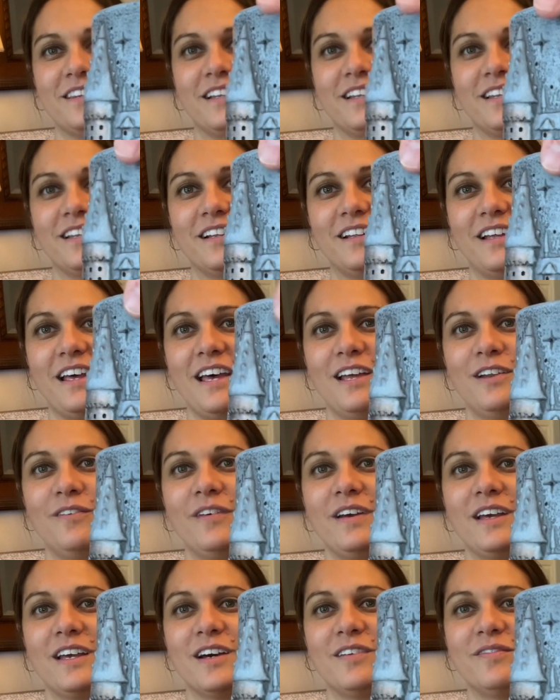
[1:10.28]
little
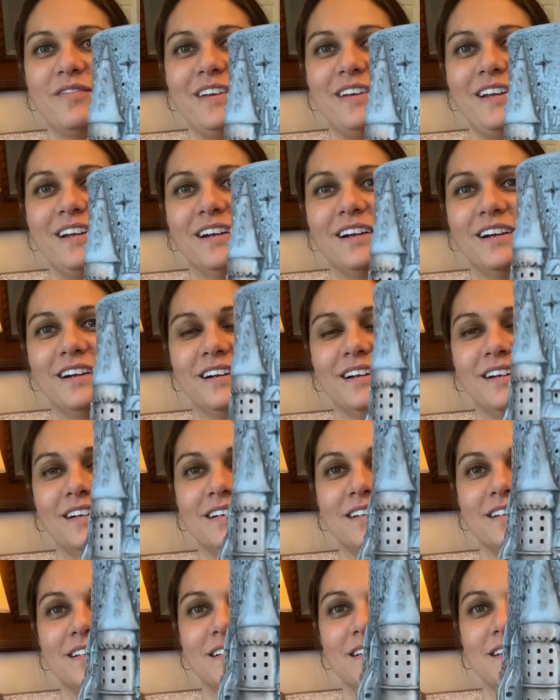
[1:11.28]
Hedwig up here.
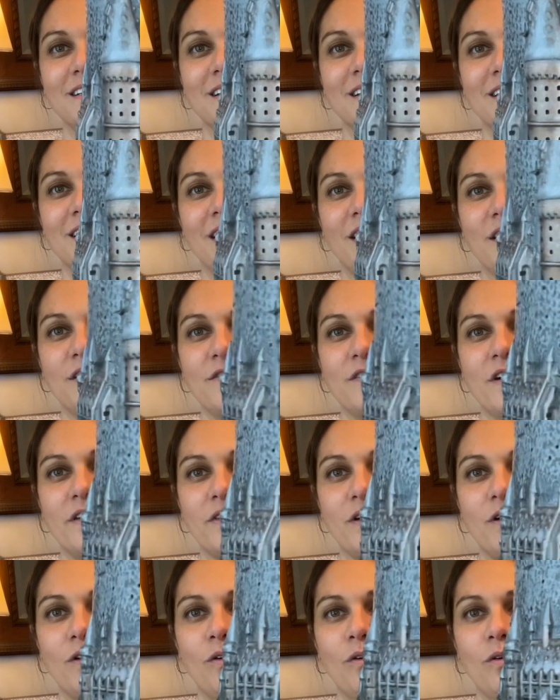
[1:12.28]
You've got
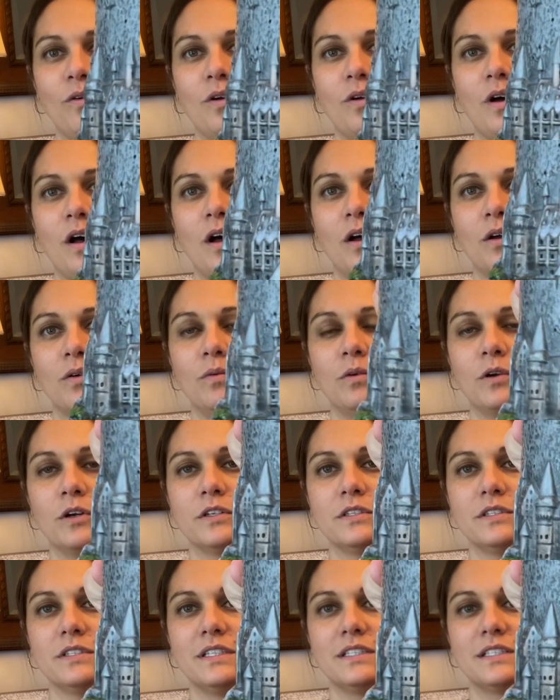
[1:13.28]
the whole
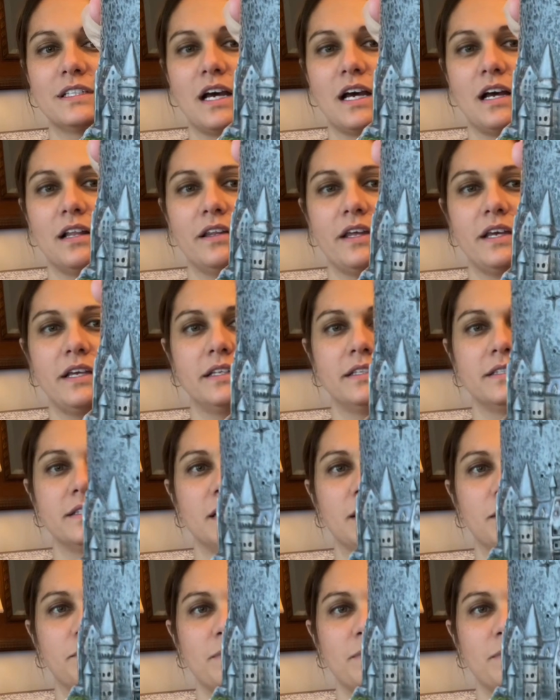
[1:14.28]
Hogwarts. It's got like some